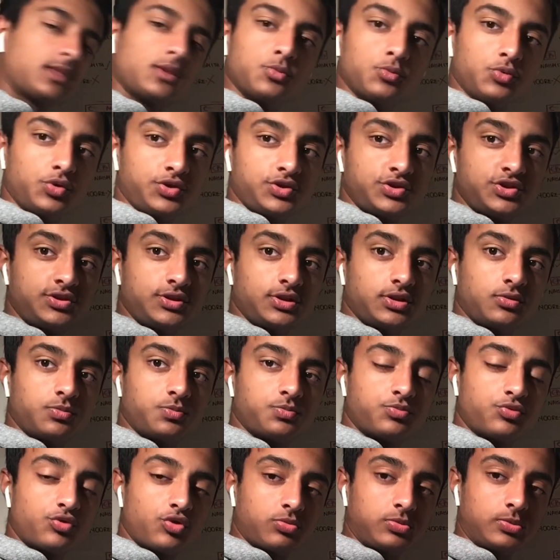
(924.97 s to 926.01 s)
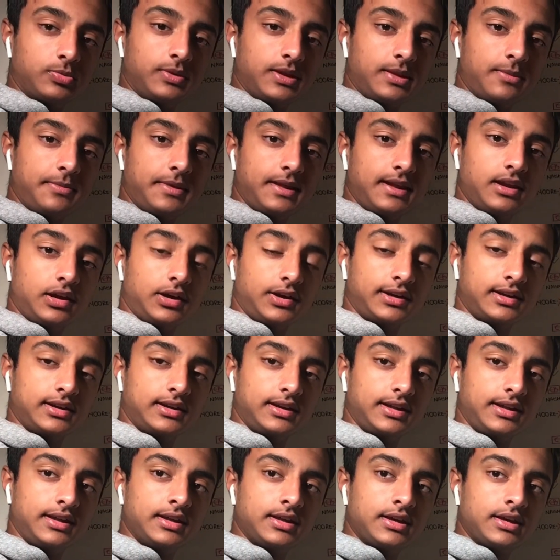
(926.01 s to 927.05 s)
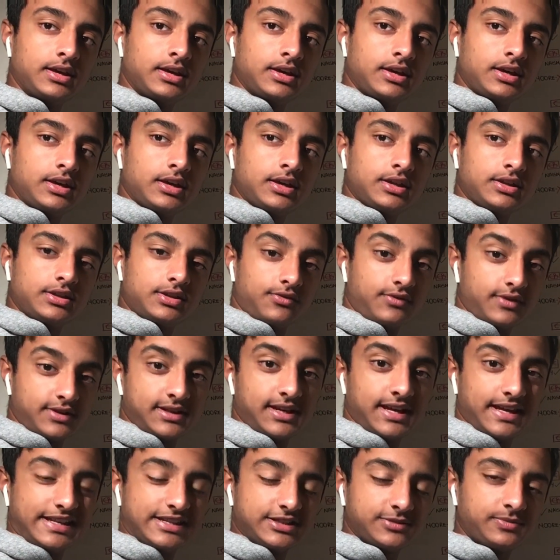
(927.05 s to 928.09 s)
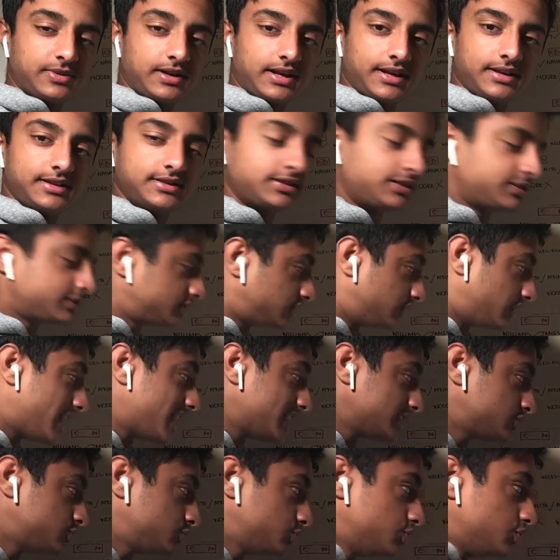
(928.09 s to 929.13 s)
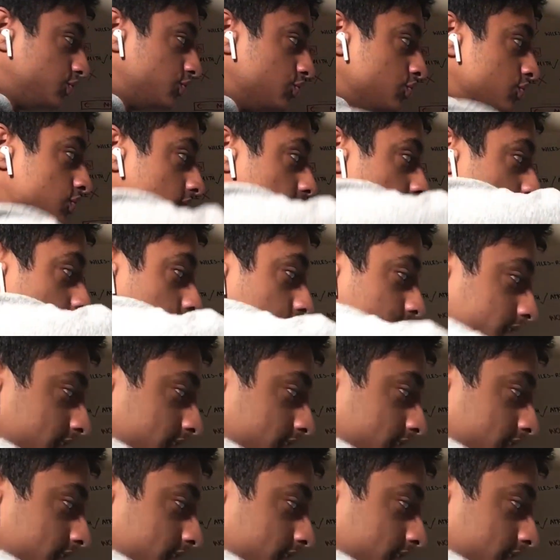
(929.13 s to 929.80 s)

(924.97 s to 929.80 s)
would still probably be likely to retain his place. So that's who I'd